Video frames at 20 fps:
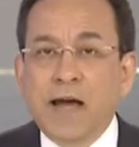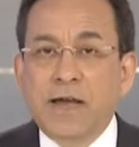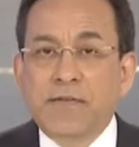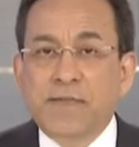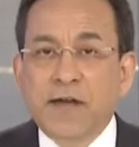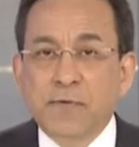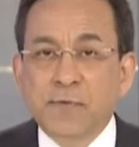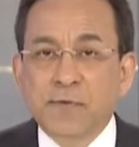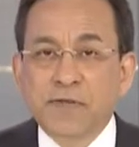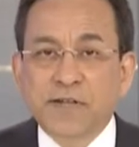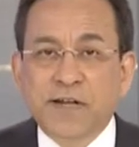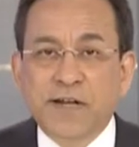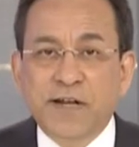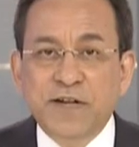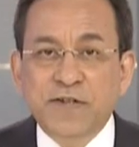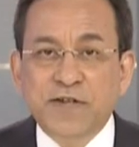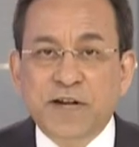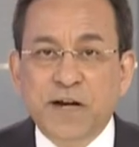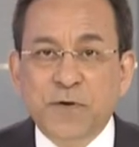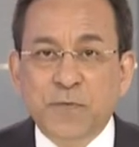And that was
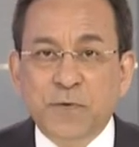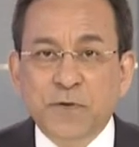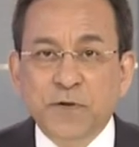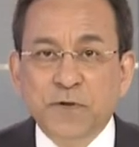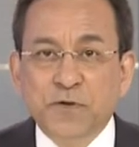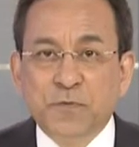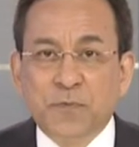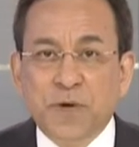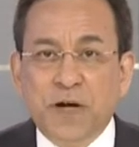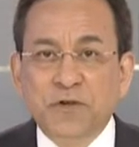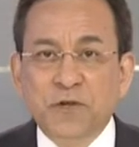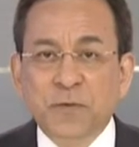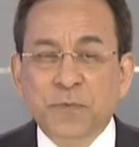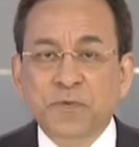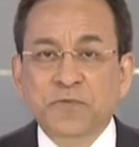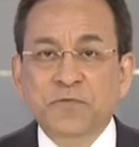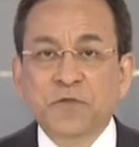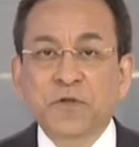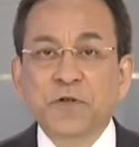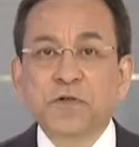NHK World's roundup
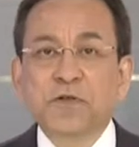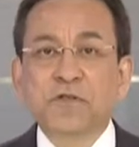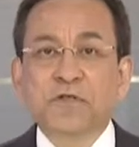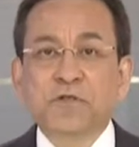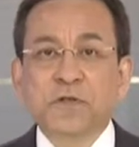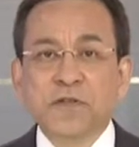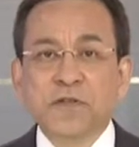of news for